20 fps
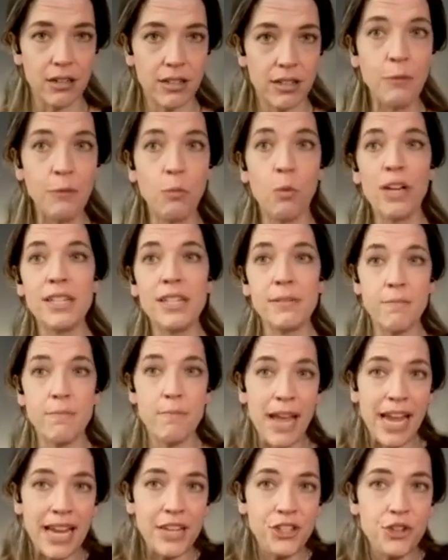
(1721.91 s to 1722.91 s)
And what
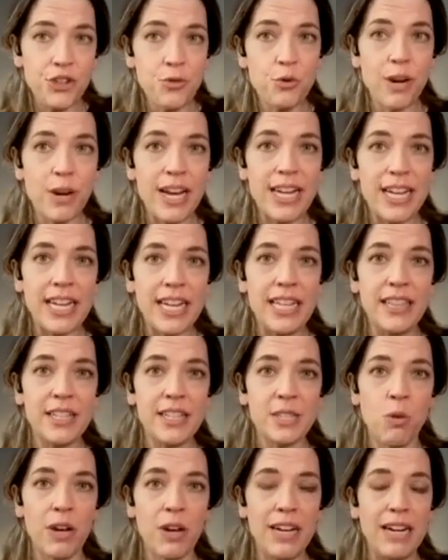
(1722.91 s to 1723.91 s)
made you great in
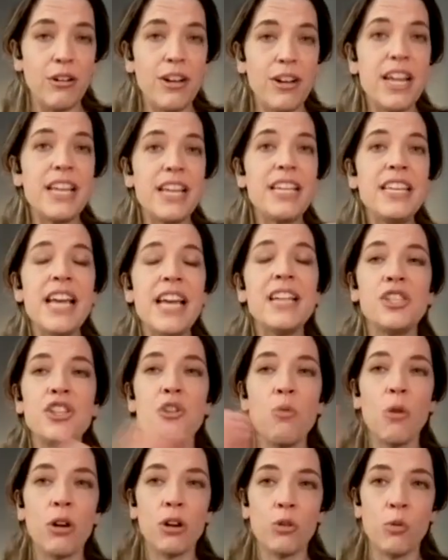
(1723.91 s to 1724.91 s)
this one area, yes,
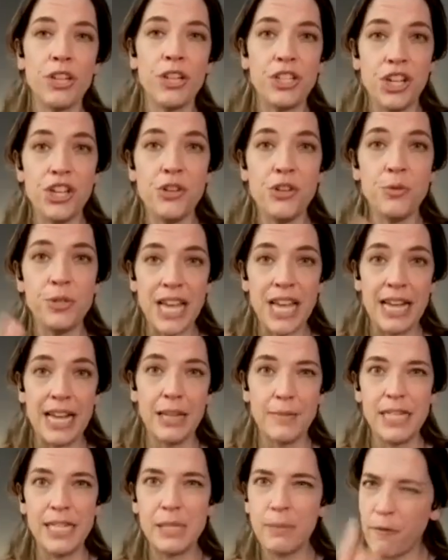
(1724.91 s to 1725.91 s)
you are going to use
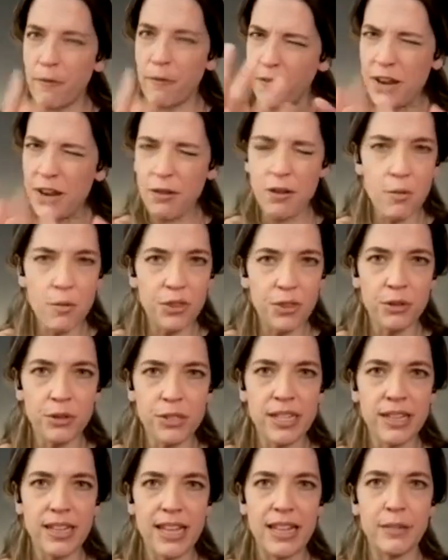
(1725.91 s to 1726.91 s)
elements, but figure out what
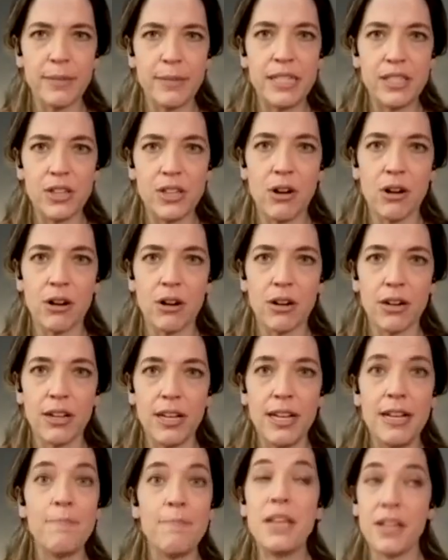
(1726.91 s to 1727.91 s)
those little elements are,
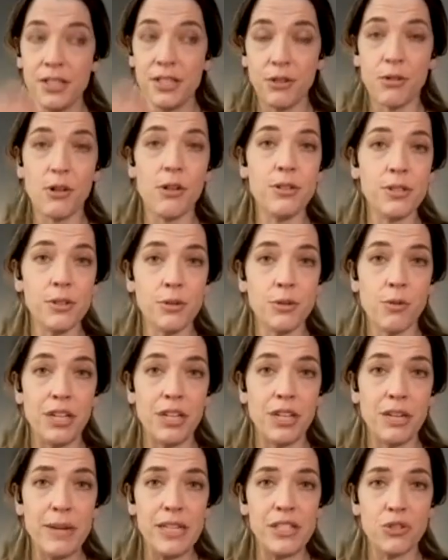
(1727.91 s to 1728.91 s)
because you're also
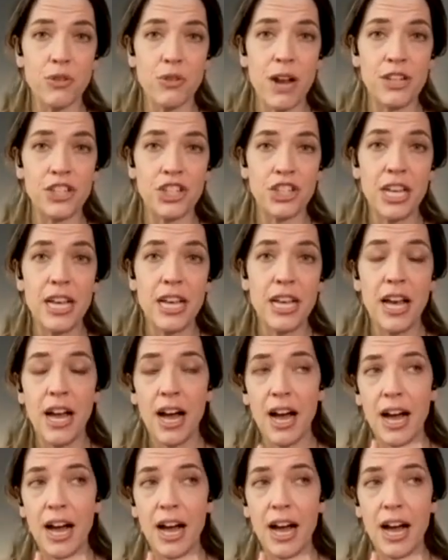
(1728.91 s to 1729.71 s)
going to be stretched.